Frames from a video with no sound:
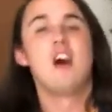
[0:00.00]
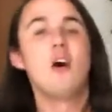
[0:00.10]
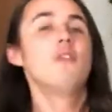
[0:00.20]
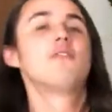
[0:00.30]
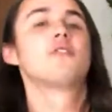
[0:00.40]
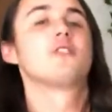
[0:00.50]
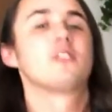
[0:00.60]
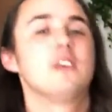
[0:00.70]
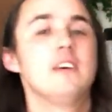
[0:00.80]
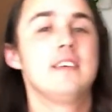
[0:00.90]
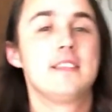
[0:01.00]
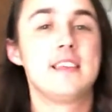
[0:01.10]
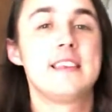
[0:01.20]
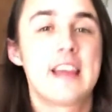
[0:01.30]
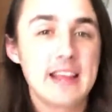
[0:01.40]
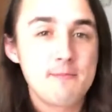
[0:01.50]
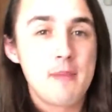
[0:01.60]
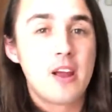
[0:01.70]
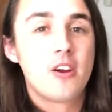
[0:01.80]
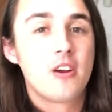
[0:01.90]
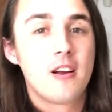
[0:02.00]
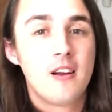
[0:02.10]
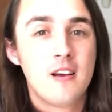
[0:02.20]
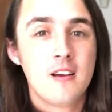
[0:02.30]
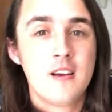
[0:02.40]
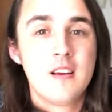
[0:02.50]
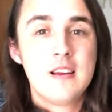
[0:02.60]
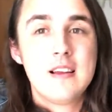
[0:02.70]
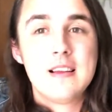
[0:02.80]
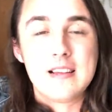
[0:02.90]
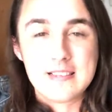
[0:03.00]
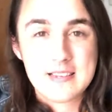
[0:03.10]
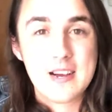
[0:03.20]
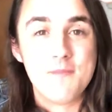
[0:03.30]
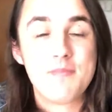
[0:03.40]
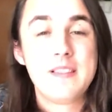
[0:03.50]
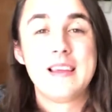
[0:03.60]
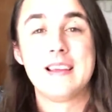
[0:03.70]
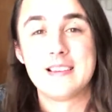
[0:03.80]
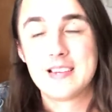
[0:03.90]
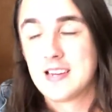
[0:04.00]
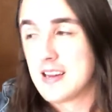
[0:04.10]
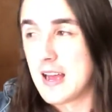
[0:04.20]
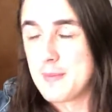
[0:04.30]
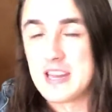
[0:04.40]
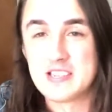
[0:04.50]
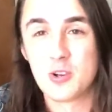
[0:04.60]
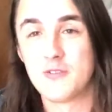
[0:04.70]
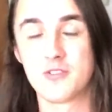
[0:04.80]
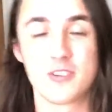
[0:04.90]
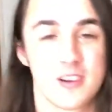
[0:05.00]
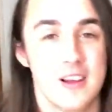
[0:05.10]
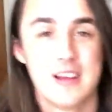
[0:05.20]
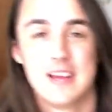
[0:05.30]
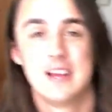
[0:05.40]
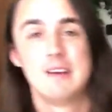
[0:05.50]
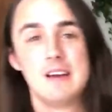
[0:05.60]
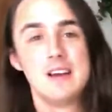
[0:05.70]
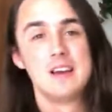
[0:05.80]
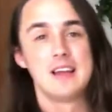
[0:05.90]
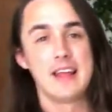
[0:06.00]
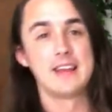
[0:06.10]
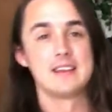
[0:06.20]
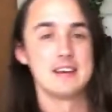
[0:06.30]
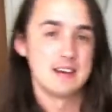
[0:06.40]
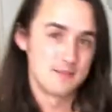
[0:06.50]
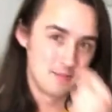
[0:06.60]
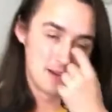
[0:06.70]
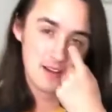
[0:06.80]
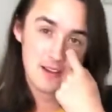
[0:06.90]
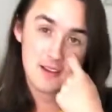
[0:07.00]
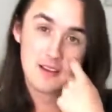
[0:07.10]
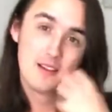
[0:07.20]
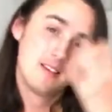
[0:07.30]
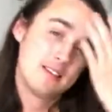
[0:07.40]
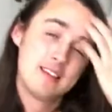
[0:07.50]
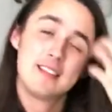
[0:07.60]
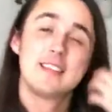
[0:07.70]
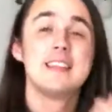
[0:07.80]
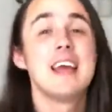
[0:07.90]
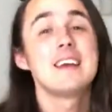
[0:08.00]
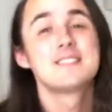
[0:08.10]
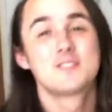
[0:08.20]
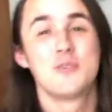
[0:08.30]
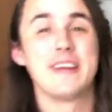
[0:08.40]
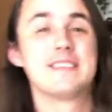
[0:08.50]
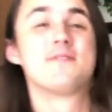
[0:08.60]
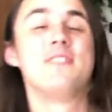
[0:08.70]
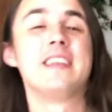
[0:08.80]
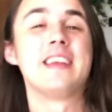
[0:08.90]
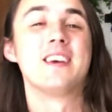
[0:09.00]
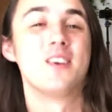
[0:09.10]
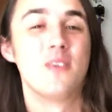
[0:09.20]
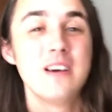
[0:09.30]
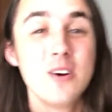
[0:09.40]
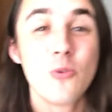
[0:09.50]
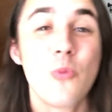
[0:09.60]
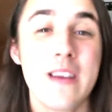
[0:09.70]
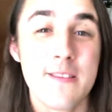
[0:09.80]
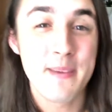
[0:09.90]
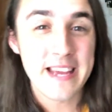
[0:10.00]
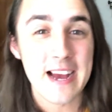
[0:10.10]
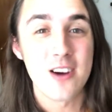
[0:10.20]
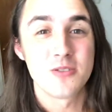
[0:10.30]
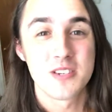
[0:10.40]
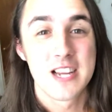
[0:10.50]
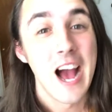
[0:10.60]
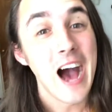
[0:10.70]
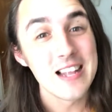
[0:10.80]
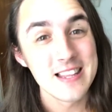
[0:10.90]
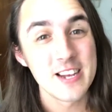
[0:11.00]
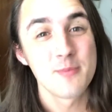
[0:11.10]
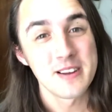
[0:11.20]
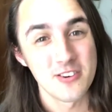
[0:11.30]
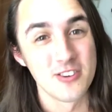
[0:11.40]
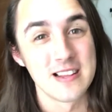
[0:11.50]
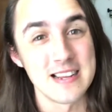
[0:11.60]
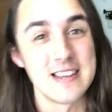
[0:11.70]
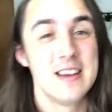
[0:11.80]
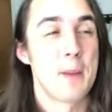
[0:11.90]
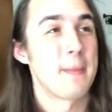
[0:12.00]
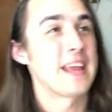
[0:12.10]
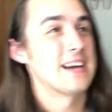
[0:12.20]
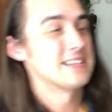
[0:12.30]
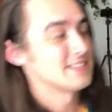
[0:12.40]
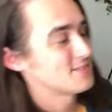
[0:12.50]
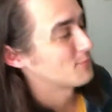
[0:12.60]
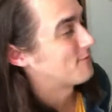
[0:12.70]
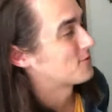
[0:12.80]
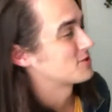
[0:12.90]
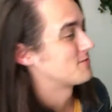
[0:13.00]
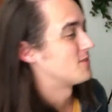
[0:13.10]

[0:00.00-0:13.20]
over. The nightmare is complete. Is over. And, next week's video will be out a little bit early because, well, first of